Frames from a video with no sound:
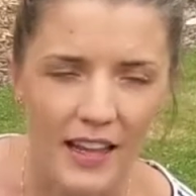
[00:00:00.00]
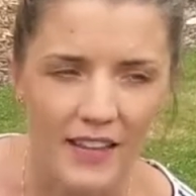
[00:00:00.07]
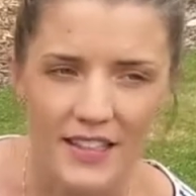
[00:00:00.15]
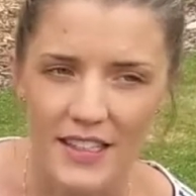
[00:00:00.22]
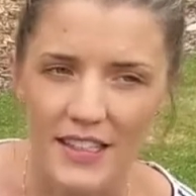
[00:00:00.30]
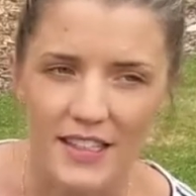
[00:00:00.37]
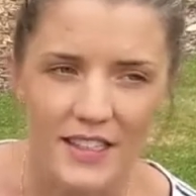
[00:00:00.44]
The
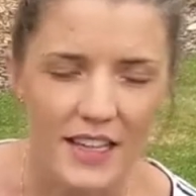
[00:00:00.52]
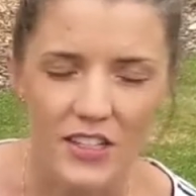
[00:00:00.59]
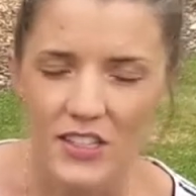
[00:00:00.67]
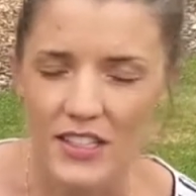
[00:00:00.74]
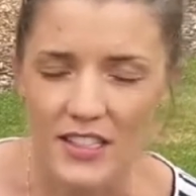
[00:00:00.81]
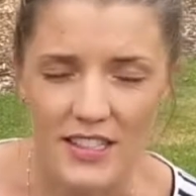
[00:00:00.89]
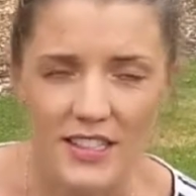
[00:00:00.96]
second day you
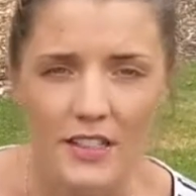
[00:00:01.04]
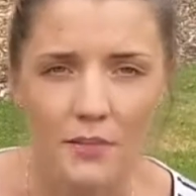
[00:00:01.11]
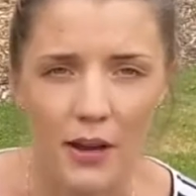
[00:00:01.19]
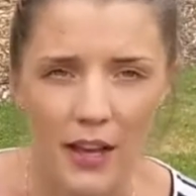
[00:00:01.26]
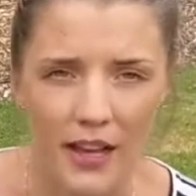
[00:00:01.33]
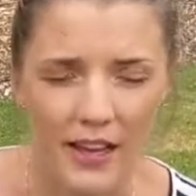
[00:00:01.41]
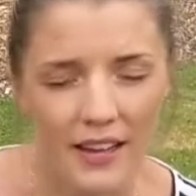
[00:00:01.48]
just extend it
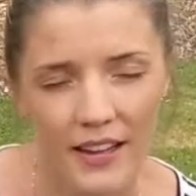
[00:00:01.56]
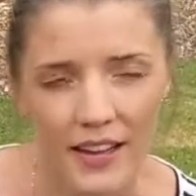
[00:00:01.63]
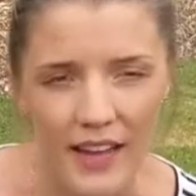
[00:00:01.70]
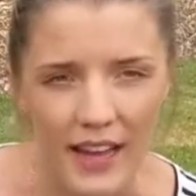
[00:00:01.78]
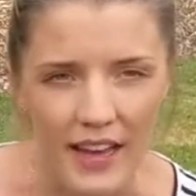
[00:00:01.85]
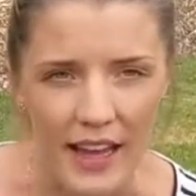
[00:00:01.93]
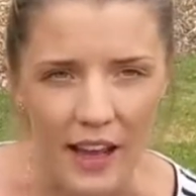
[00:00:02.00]
by
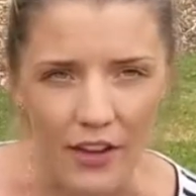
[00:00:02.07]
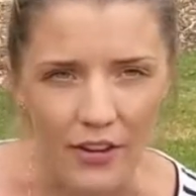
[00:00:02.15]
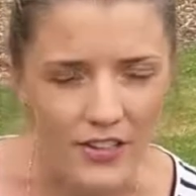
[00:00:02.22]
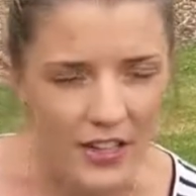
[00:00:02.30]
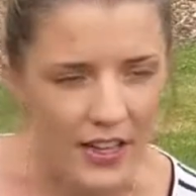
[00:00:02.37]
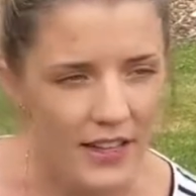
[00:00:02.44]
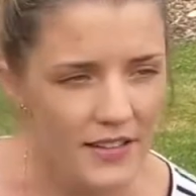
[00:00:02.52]
an hour a
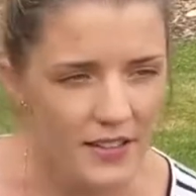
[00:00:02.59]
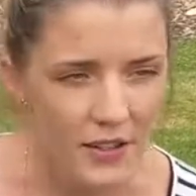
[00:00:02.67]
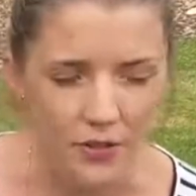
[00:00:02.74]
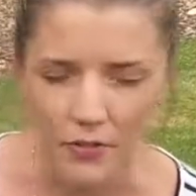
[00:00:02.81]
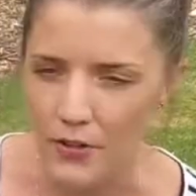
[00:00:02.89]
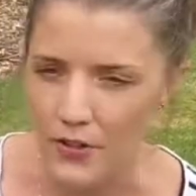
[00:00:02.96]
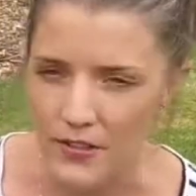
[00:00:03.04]
day. So
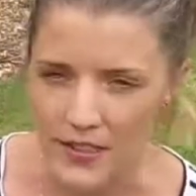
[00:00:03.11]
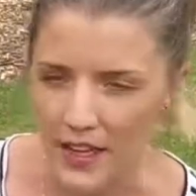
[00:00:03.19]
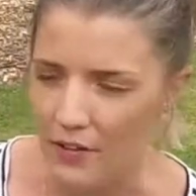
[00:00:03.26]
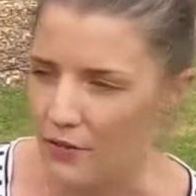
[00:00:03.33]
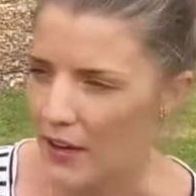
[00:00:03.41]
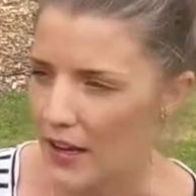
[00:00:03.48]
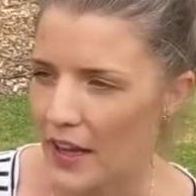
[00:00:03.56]
first day
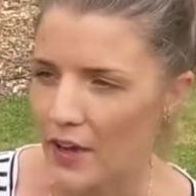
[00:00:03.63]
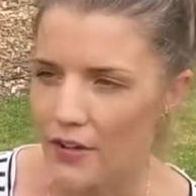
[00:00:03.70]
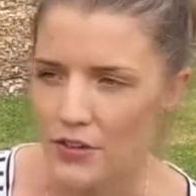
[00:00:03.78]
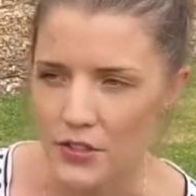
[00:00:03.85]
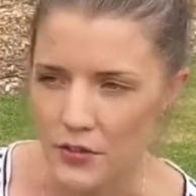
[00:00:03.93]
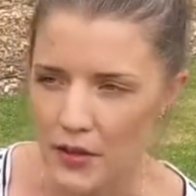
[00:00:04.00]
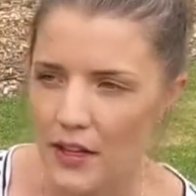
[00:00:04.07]
1 hour,
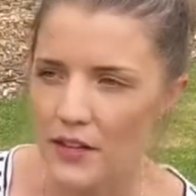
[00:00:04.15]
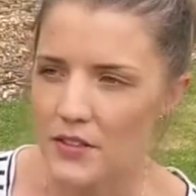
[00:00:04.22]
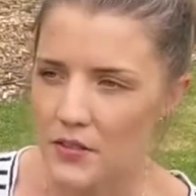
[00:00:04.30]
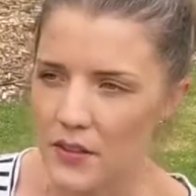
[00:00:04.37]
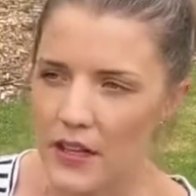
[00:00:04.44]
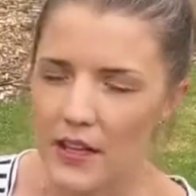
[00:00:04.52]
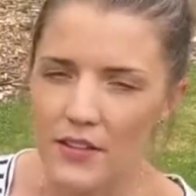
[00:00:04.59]
2 hours,
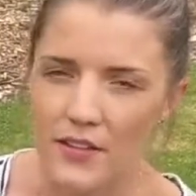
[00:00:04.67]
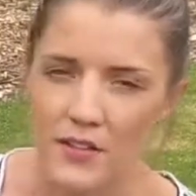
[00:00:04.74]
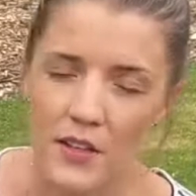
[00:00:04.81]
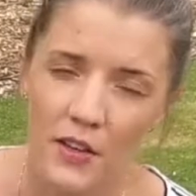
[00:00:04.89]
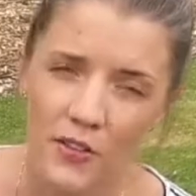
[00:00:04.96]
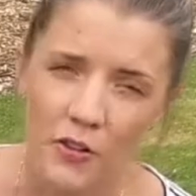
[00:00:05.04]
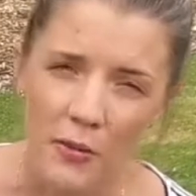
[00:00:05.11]
3 hours
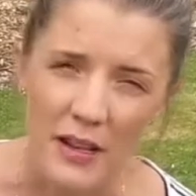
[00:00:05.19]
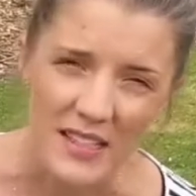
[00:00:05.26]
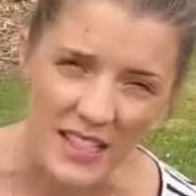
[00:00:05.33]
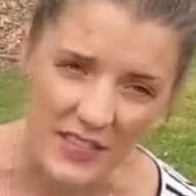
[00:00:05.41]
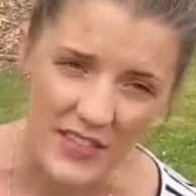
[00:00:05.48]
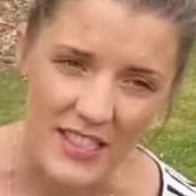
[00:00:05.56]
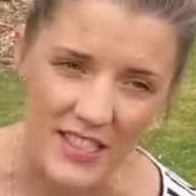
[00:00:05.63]
for about
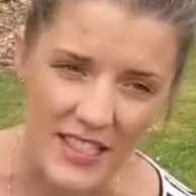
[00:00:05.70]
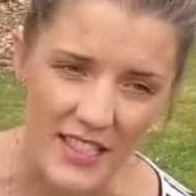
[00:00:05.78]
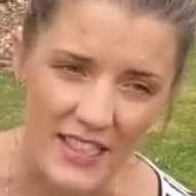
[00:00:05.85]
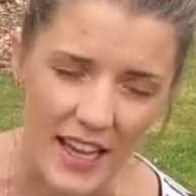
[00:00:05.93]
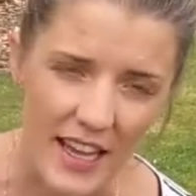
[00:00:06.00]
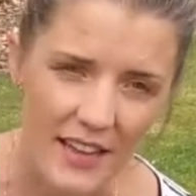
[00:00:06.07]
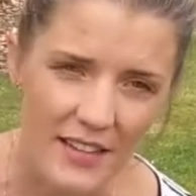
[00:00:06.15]
7 to 10
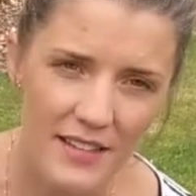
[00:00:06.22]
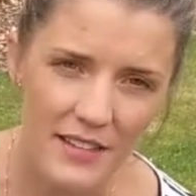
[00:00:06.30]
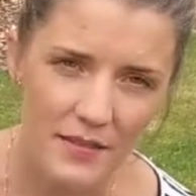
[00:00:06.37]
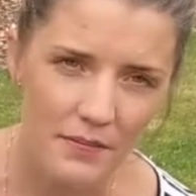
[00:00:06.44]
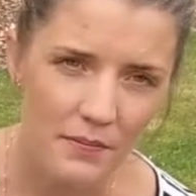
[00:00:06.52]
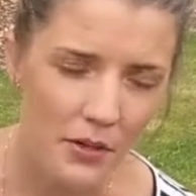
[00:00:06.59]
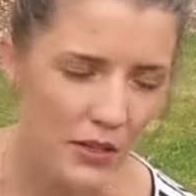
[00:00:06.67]
days.
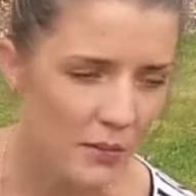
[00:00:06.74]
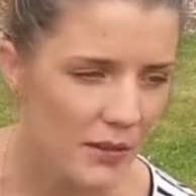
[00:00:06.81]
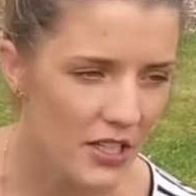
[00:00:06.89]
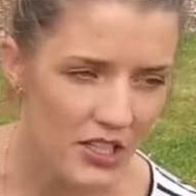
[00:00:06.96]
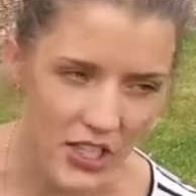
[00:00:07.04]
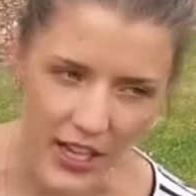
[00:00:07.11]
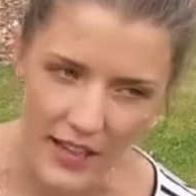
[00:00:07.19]
Put them in a
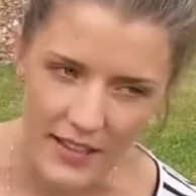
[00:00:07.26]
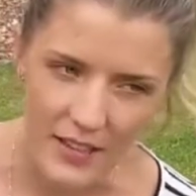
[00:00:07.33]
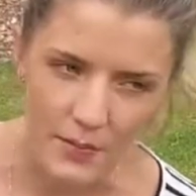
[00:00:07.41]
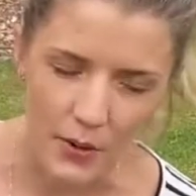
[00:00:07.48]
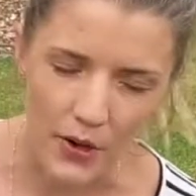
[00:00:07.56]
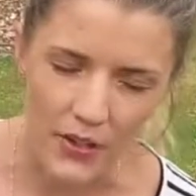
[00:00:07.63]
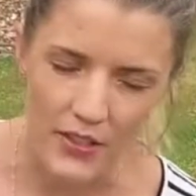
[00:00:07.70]
shady
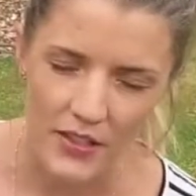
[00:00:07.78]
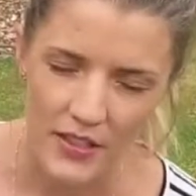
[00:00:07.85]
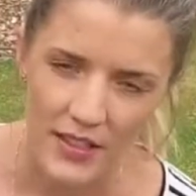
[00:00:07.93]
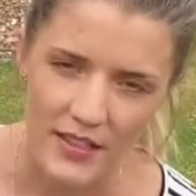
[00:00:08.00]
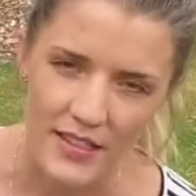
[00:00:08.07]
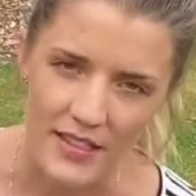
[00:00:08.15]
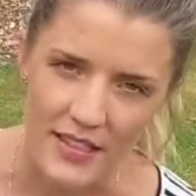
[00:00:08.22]
spot
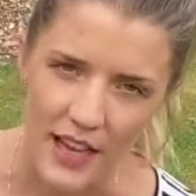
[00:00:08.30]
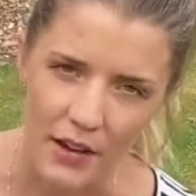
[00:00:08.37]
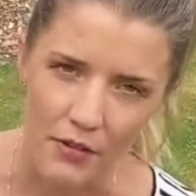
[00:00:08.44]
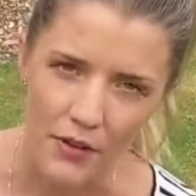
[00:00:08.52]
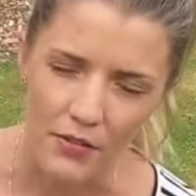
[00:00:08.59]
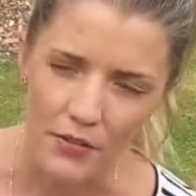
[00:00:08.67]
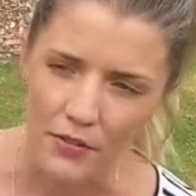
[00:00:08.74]
to start
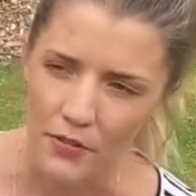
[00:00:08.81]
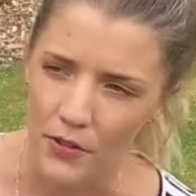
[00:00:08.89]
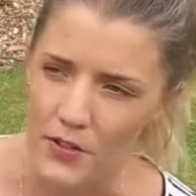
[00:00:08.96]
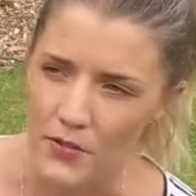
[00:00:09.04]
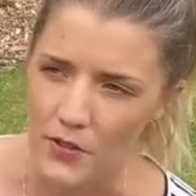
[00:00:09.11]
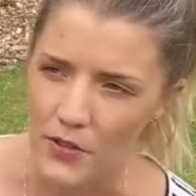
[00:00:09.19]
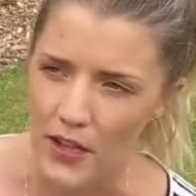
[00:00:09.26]
with the
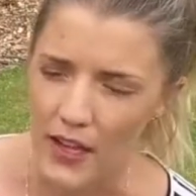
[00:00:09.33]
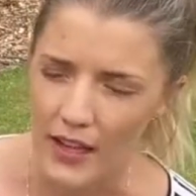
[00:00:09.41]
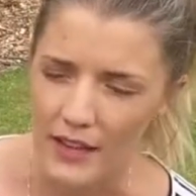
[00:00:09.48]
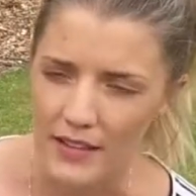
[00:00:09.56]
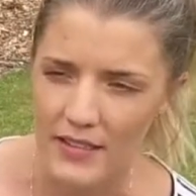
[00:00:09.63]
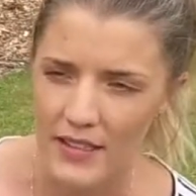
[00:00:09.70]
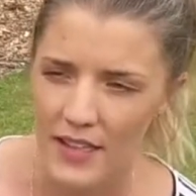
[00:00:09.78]
first few
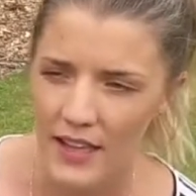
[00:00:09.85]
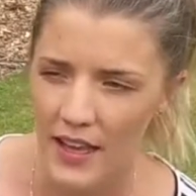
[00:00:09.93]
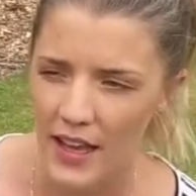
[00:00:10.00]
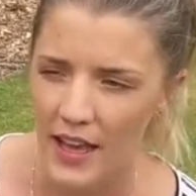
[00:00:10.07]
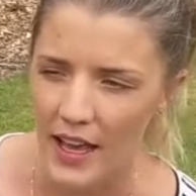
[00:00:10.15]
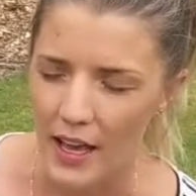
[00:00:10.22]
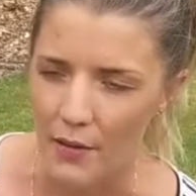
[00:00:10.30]
days,
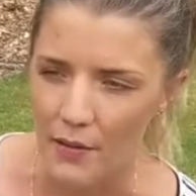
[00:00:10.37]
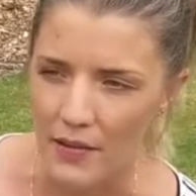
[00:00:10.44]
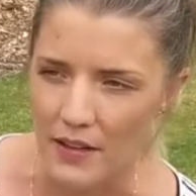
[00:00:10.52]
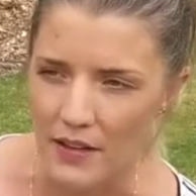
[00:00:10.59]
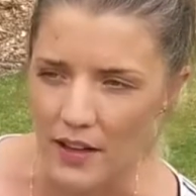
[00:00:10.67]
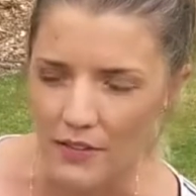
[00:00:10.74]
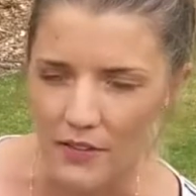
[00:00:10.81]
and
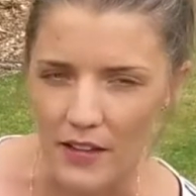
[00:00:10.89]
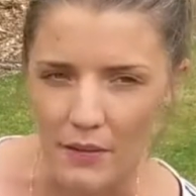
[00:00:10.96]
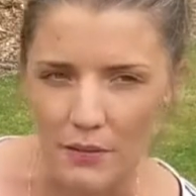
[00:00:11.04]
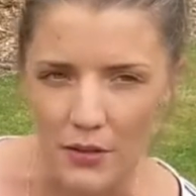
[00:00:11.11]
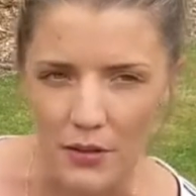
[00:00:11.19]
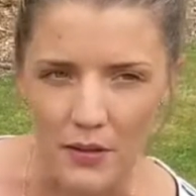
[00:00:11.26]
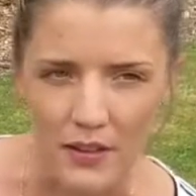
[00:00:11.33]
then after that
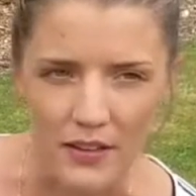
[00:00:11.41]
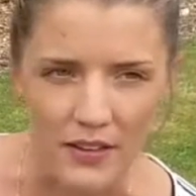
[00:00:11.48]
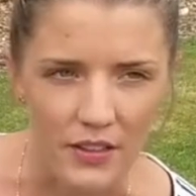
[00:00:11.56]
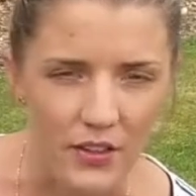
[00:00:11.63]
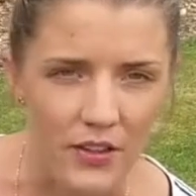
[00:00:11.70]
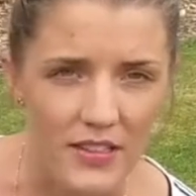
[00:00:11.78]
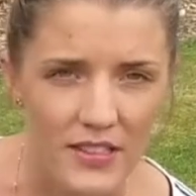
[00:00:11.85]
put them in a
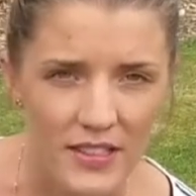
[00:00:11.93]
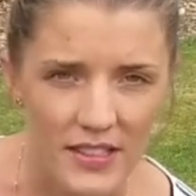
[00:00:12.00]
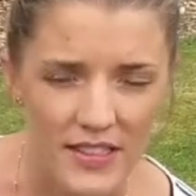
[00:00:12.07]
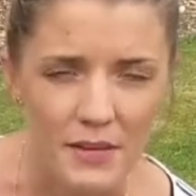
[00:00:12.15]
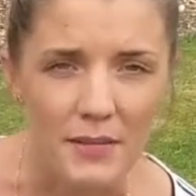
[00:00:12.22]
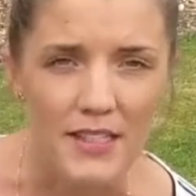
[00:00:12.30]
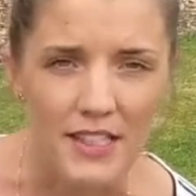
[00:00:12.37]

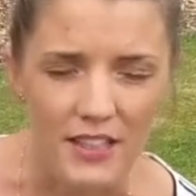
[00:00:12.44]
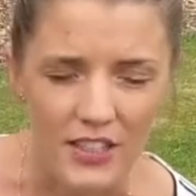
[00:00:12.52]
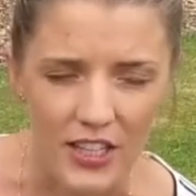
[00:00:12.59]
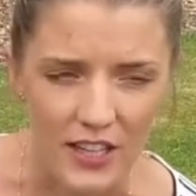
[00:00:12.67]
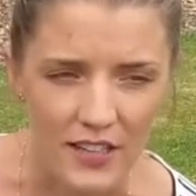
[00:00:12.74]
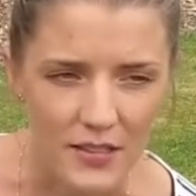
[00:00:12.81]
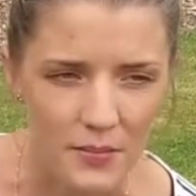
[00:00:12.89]

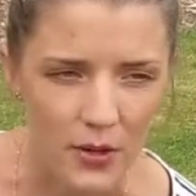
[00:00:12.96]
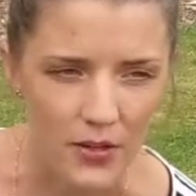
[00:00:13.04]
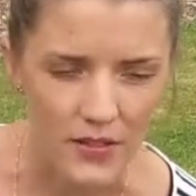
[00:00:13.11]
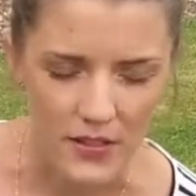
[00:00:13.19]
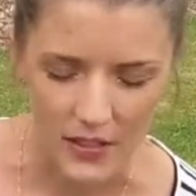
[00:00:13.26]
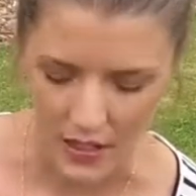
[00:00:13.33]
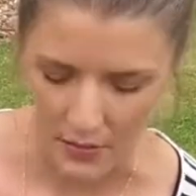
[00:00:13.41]
semi-shady spot
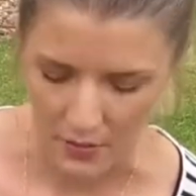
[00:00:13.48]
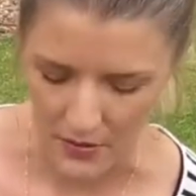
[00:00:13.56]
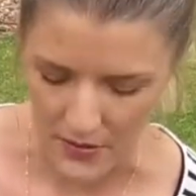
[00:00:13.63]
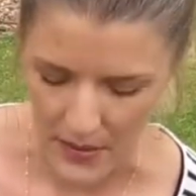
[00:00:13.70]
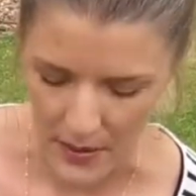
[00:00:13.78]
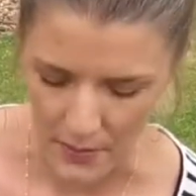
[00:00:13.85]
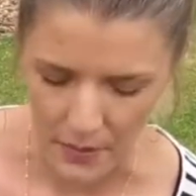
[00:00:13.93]
so they get a bit of sun.